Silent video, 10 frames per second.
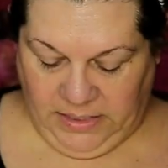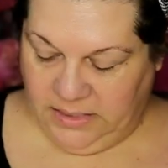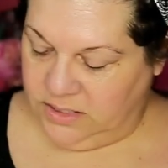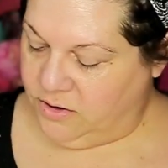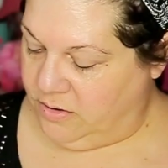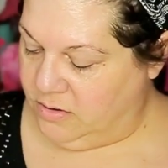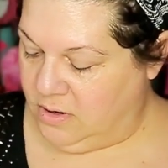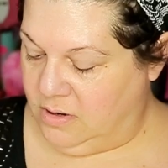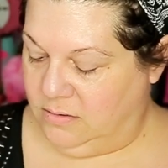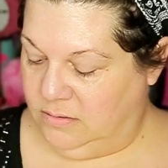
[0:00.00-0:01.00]
these are
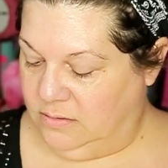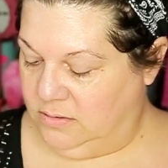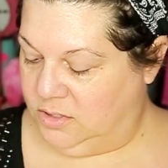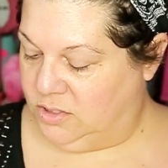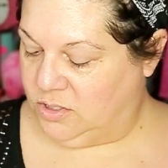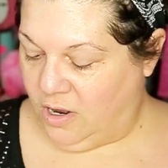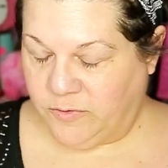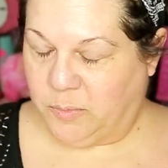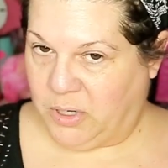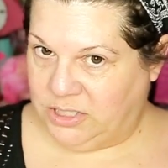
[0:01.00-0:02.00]

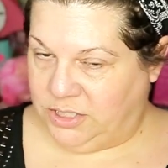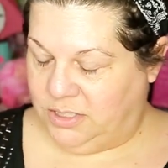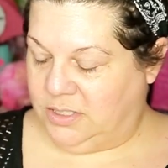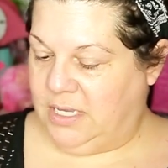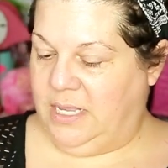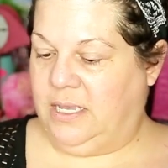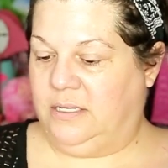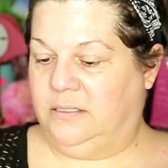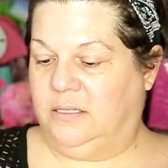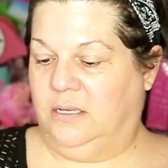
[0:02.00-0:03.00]
soft brushes,
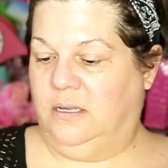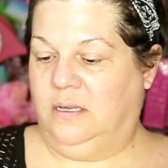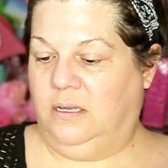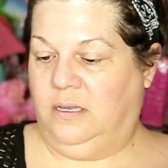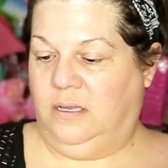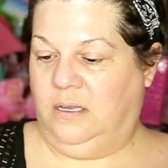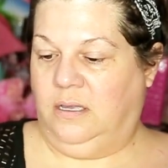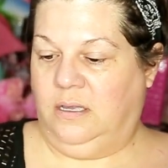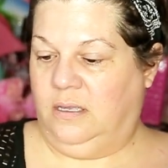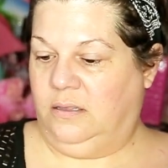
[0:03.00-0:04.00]
and
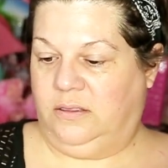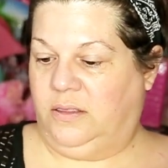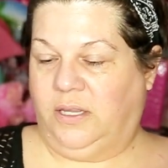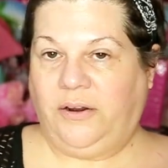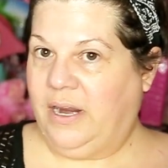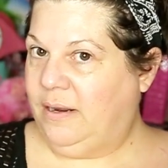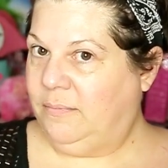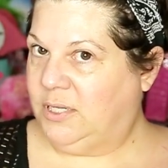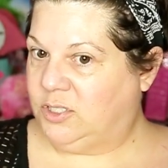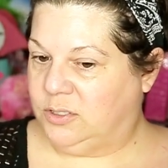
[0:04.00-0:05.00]
there ain't
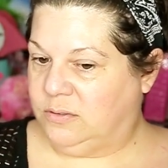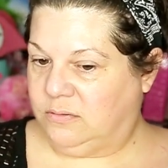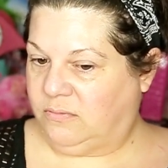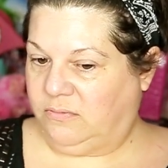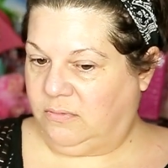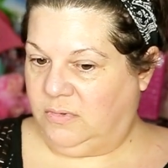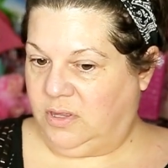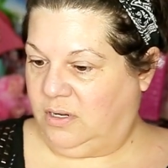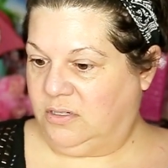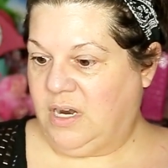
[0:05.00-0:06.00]
much,
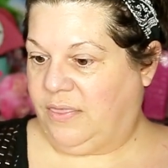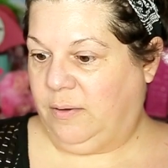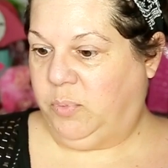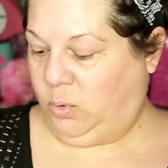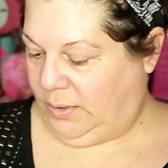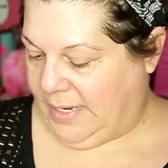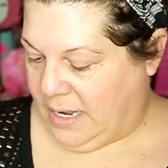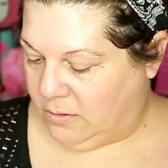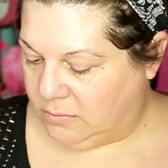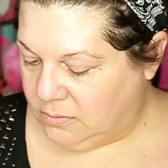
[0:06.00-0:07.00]
there's nothing pulling
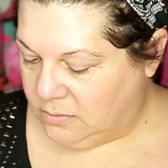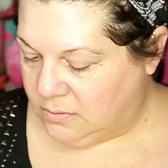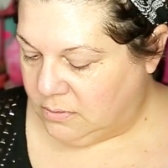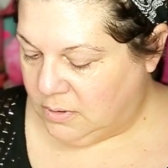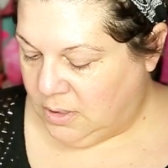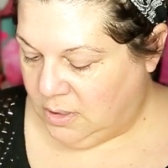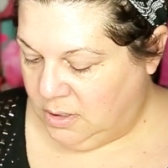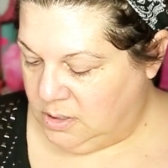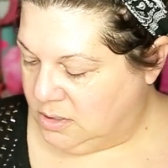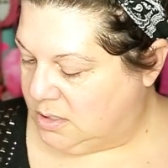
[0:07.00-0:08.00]
out.
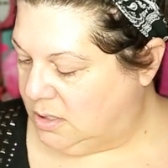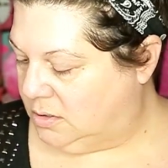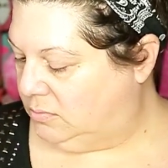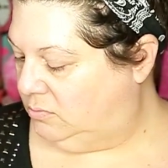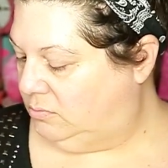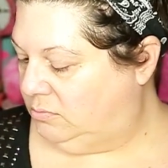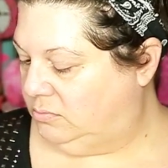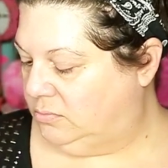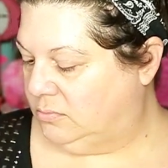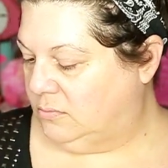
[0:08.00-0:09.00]
So,
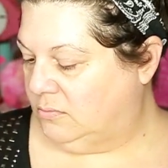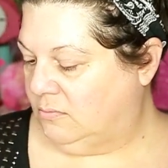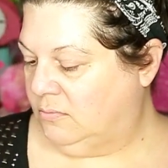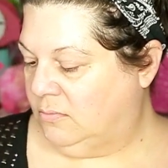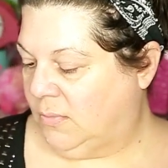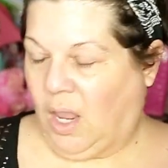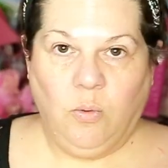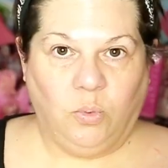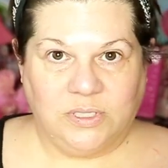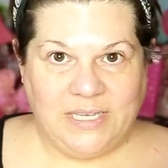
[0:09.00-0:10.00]

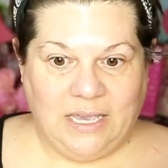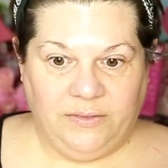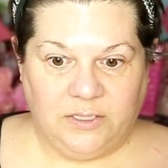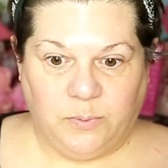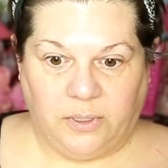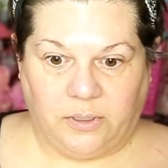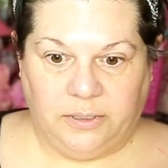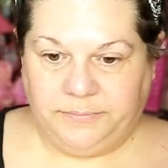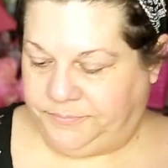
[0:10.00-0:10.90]
we'll see how these work.